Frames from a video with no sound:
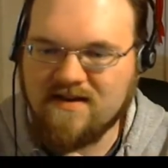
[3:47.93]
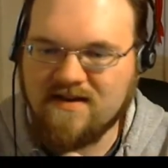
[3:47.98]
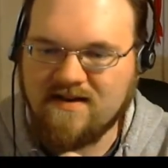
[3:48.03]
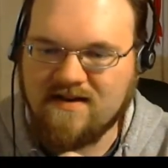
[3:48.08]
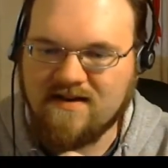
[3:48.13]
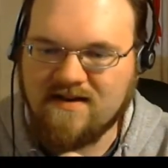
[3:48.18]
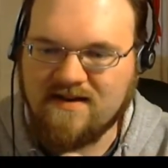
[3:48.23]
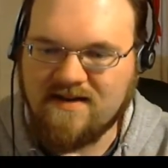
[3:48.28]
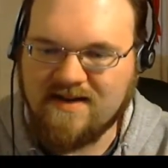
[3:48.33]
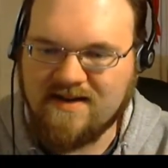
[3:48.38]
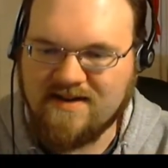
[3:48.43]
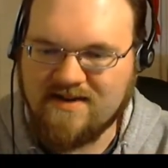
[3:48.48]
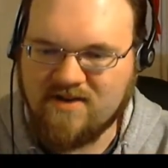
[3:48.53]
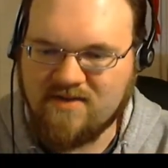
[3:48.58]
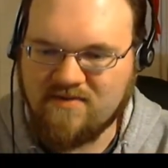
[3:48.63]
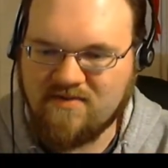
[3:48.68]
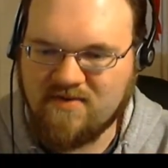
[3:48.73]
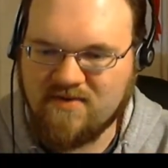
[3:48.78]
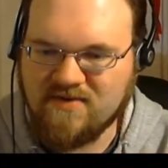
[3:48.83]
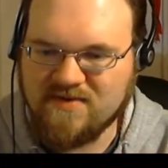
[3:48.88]
and then you
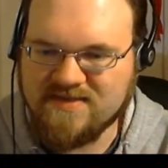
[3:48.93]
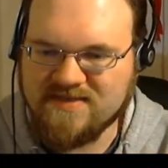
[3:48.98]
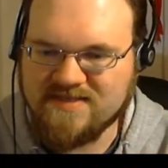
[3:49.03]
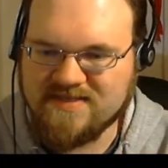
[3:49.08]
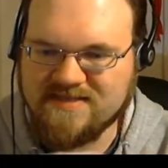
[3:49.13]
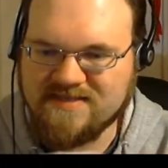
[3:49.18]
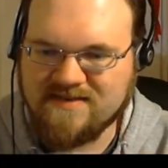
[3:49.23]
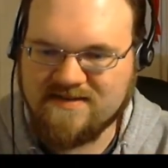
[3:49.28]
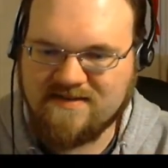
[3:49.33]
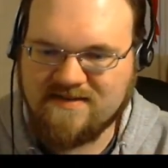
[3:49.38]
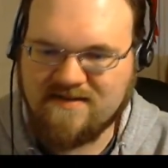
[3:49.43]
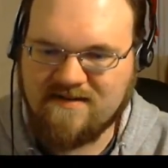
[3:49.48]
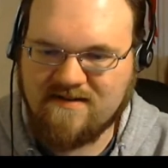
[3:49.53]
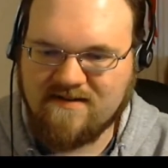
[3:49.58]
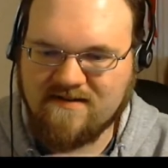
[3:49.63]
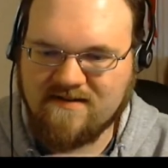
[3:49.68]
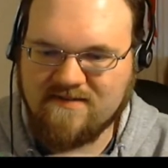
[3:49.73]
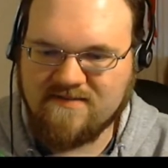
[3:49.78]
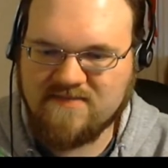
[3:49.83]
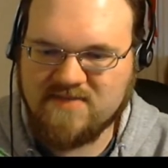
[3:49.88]
pull his
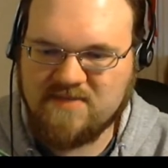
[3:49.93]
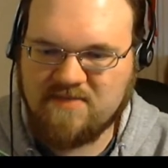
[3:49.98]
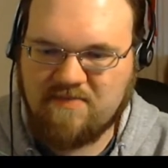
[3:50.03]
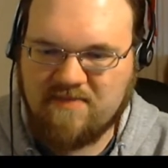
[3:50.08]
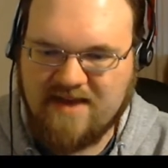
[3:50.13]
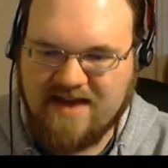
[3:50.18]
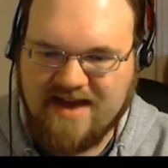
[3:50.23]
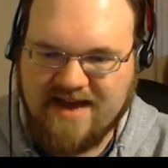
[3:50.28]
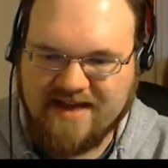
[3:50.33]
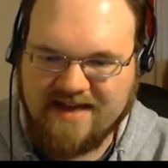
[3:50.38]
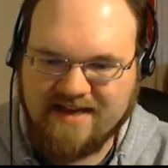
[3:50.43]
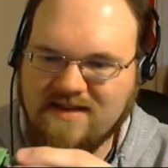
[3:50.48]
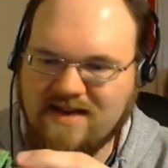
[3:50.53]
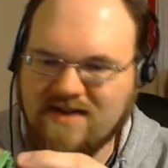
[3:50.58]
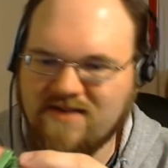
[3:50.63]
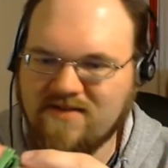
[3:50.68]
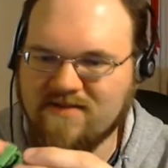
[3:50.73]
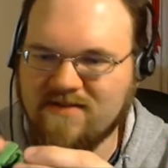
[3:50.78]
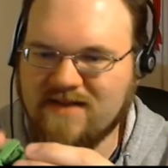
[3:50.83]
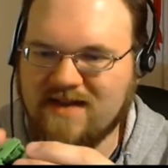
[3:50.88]
arms back
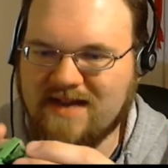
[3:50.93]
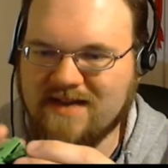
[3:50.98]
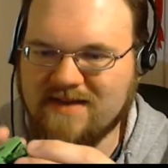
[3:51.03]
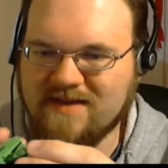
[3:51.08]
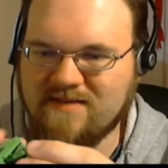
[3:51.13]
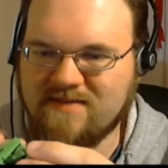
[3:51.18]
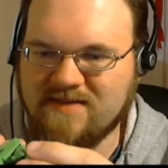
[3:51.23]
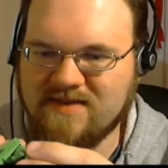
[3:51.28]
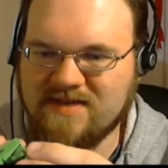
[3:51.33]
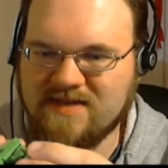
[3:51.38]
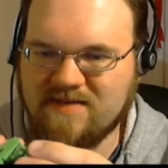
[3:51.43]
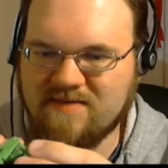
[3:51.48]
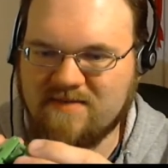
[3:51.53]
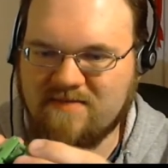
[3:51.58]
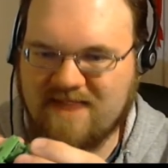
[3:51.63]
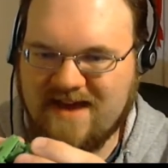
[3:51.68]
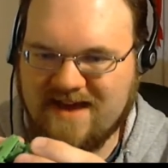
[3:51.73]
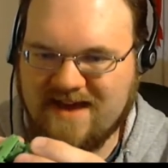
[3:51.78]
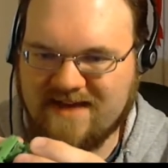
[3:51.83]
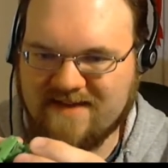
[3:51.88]
and you lock them into the
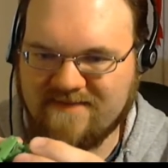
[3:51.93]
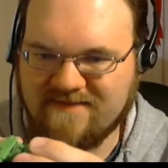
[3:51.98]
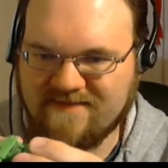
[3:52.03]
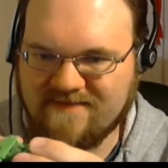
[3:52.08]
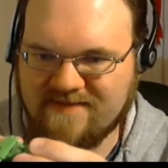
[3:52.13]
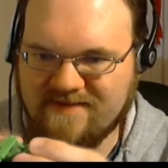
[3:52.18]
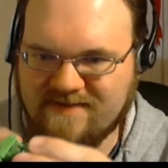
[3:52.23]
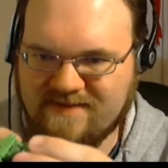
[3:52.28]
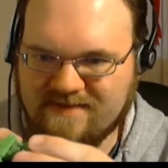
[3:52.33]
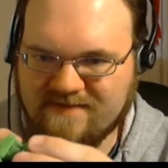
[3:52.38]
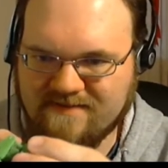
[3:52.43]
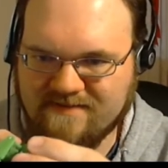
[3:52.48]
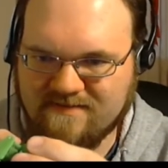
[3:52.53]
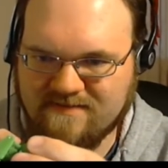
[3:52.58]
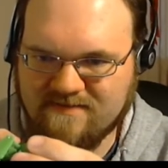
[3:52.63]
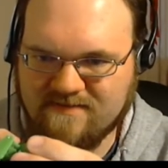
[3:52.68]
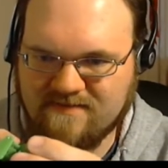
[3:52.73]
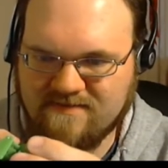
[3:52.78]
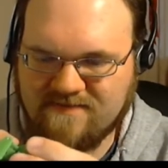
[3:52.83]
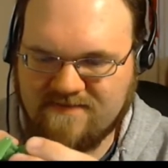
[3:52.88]
back of the
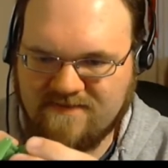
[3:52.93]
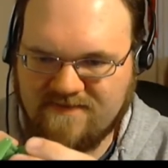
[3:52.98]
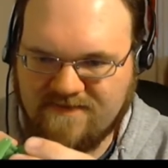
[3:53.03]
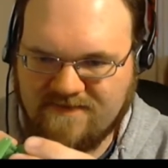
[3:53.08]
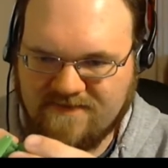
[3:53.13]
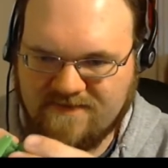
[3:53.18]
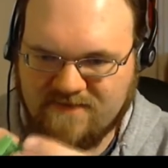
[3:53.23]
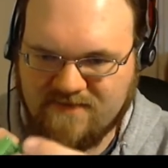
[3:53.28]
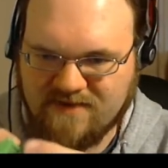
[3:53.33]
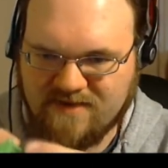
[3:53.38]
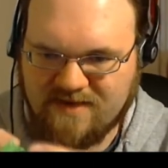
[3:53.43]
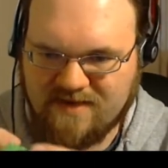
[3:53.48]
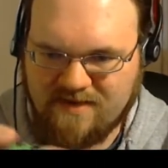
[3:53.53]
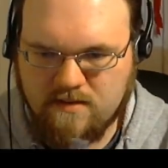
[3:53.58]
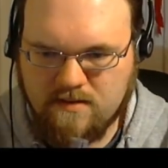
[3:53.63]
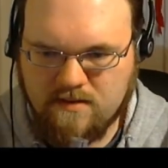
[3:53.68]
foot,